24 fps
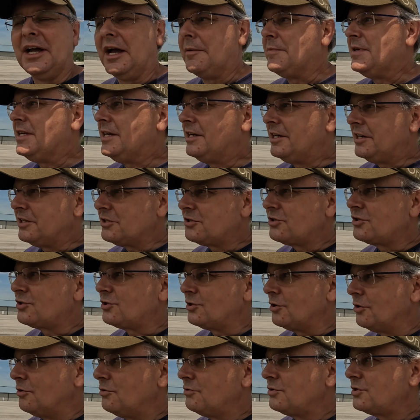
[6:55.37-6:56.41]
I mean, it is
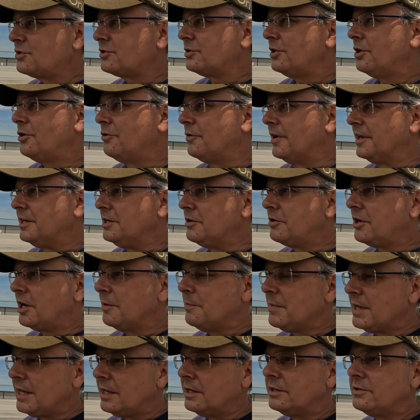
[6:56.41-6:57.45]
so slow, and you
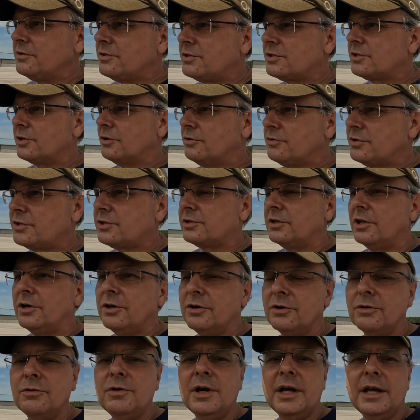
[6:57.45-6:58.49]
come in so
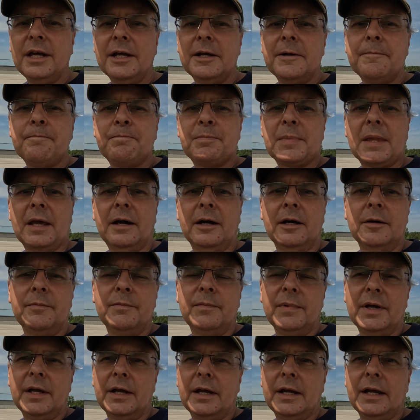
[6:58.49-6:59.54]
slow.
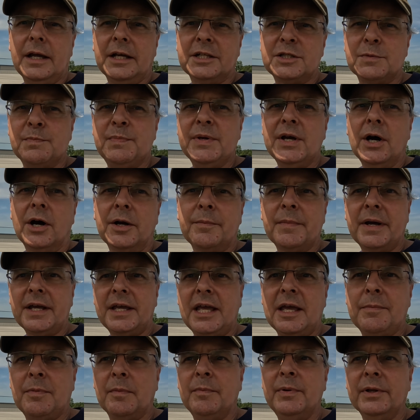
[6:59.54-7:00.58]
It's beyond my
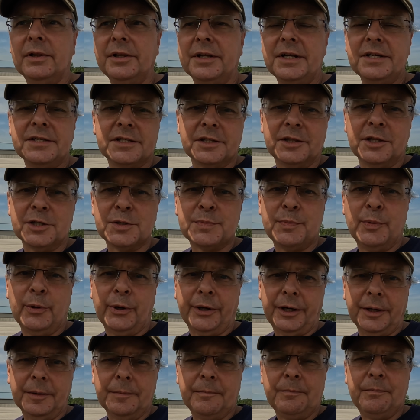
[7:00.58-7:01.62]
capabilities at this
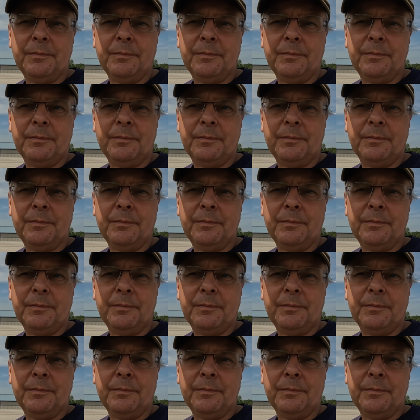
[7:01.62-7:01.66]
point.